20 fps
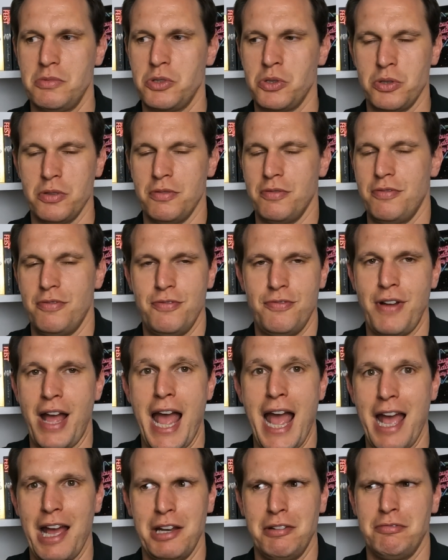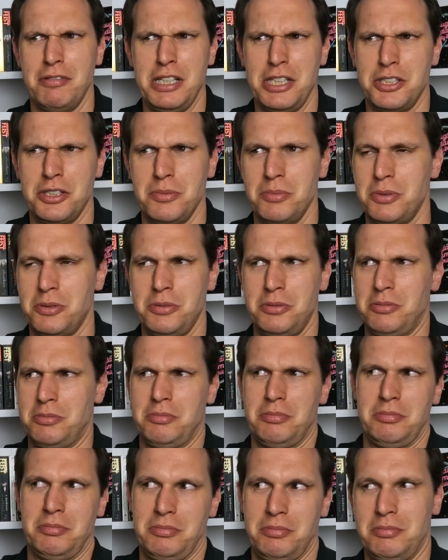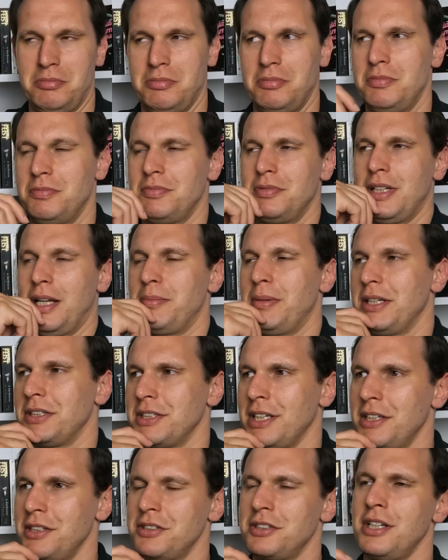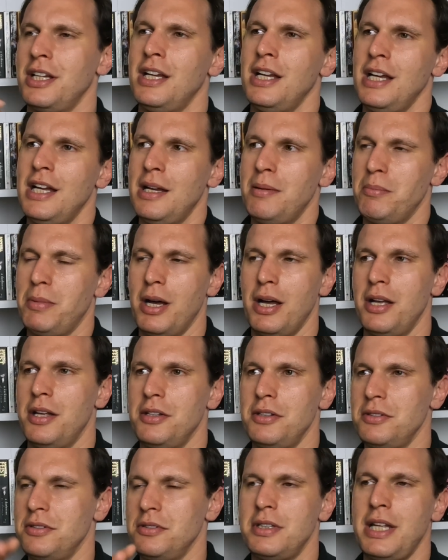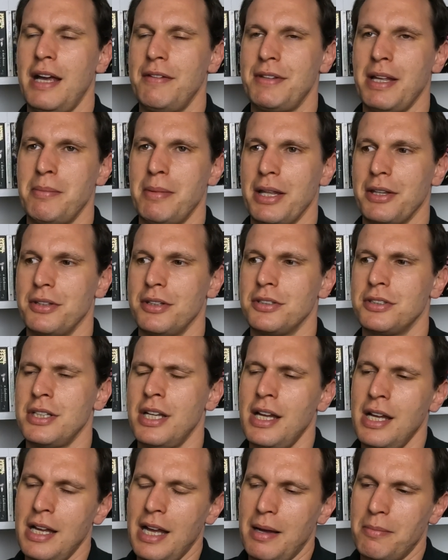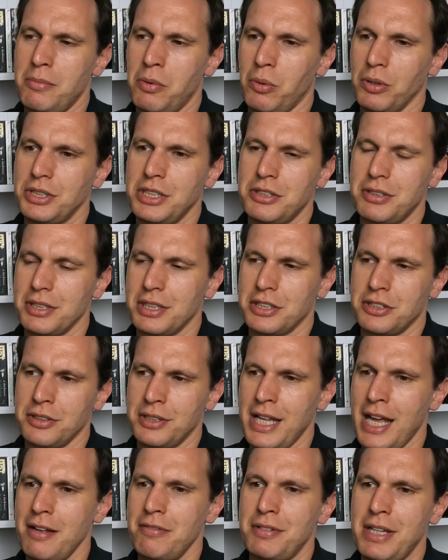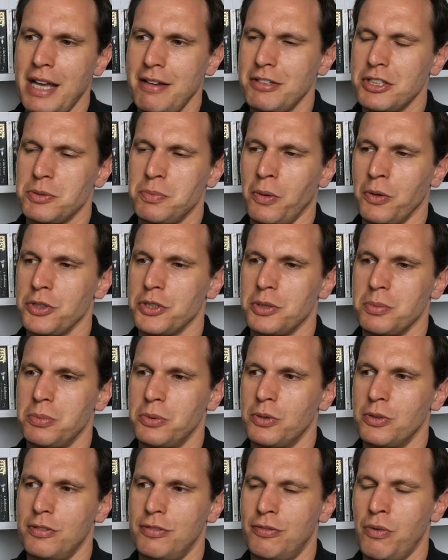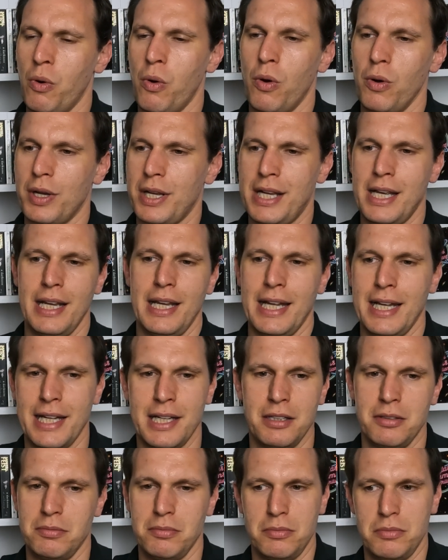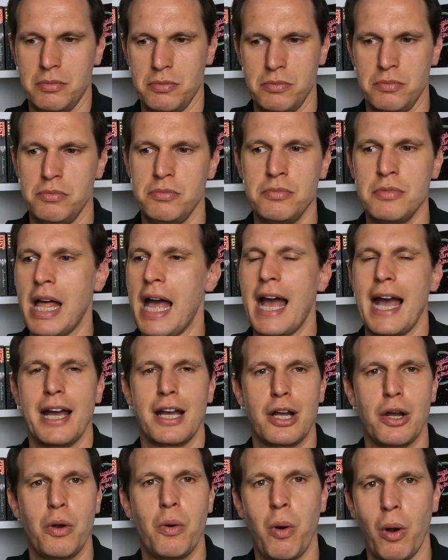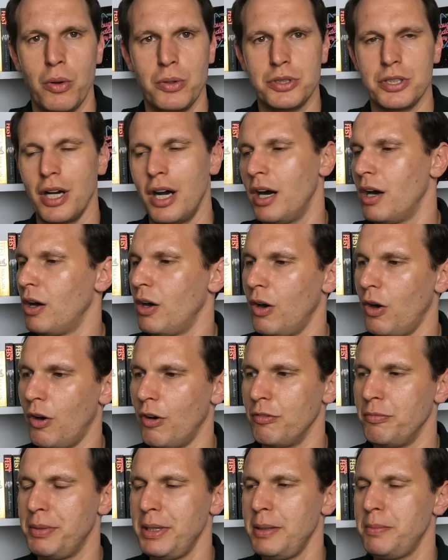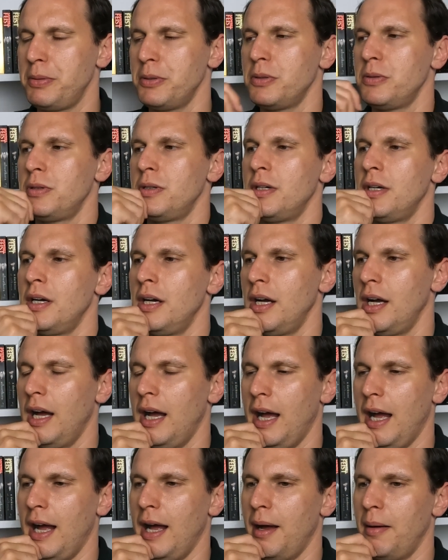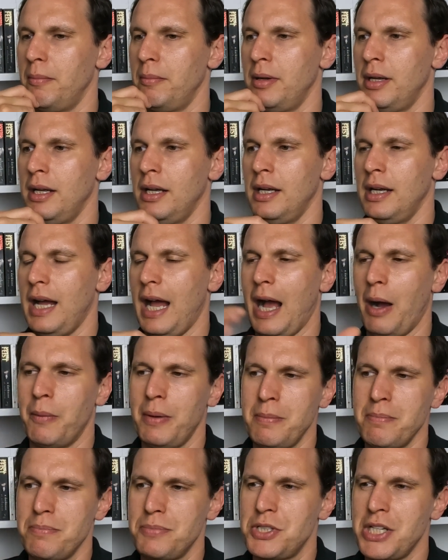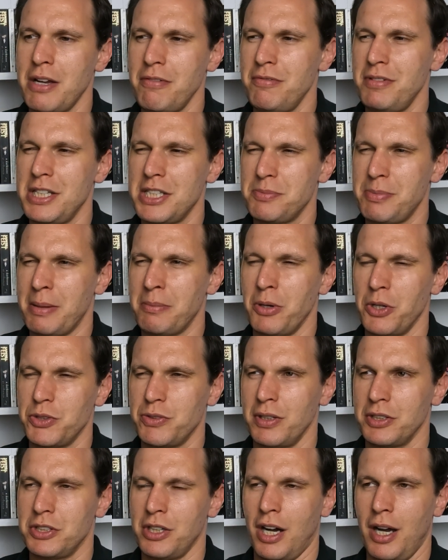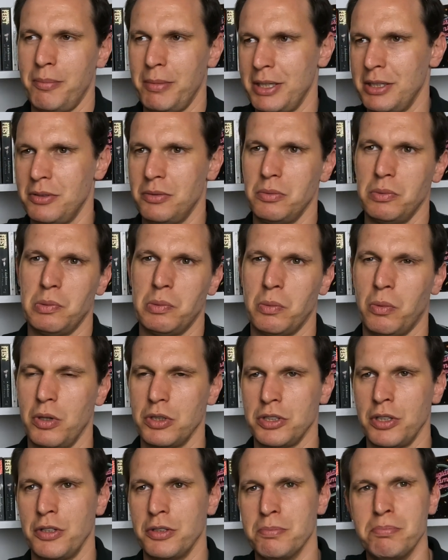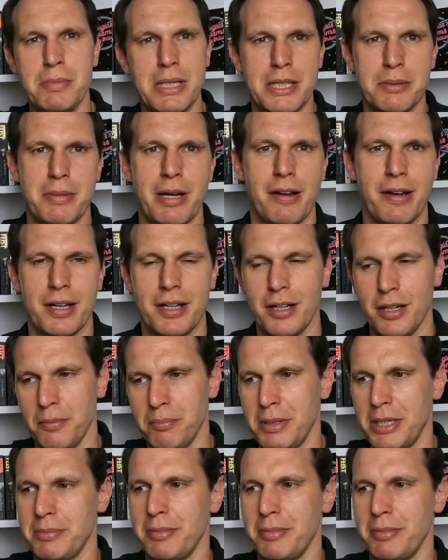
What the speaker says: sort of fair and reasonable, if that makes sense. But they have their methods. But what's interesting, so they're responsible for killing their quota of people, and we generally spend most of our time in what's known as mid-America,